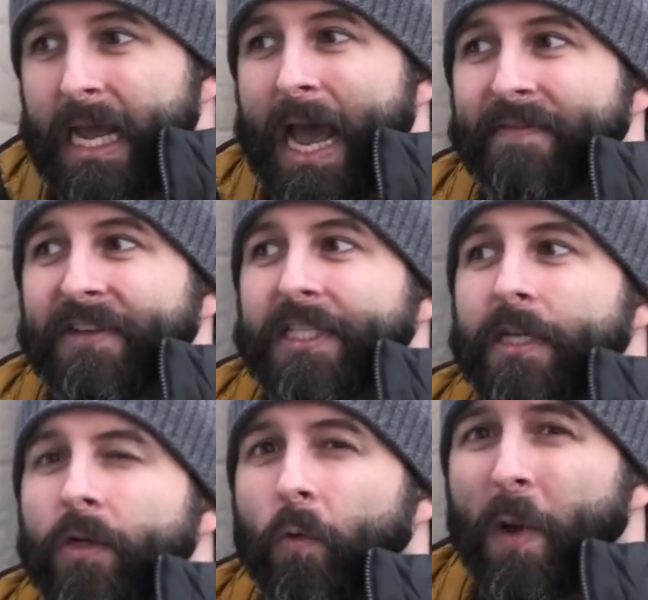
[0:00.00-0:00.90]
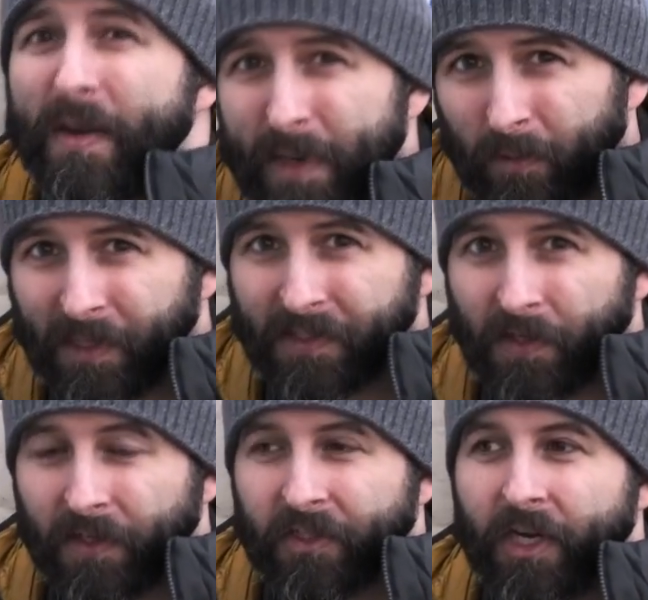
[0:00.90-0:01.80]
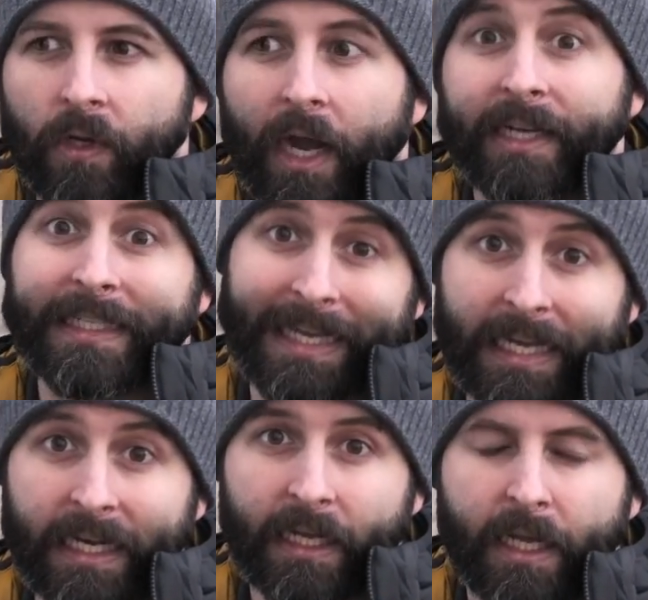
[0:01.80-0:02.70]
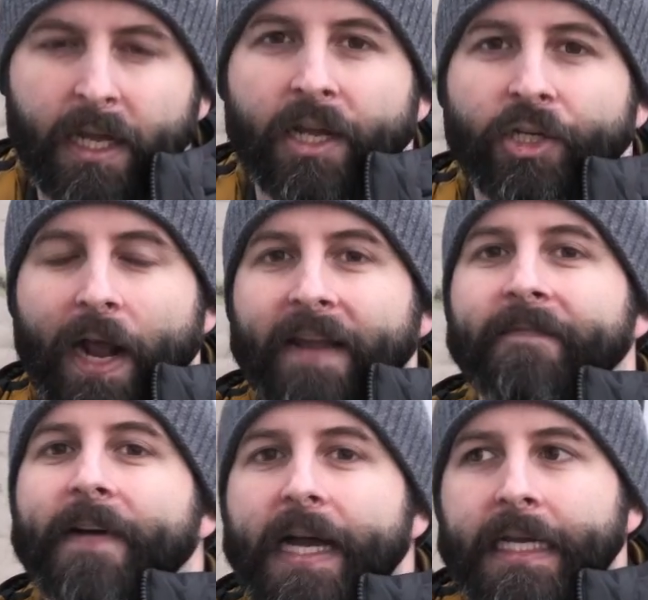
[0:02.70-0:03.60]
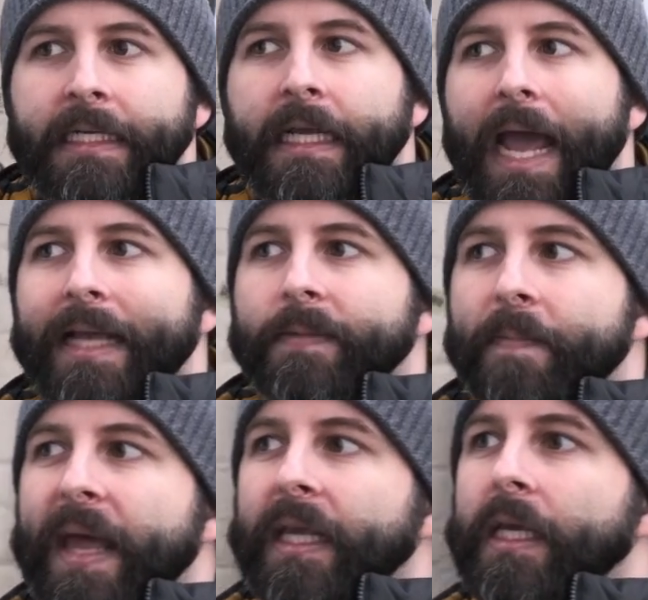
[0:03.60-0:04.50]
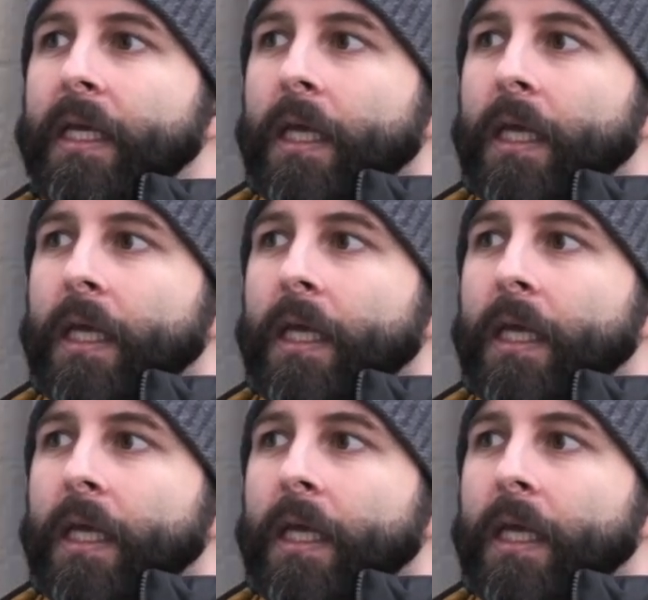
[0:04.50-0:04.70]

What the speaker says: having done quite a bit of research, I did try and find as many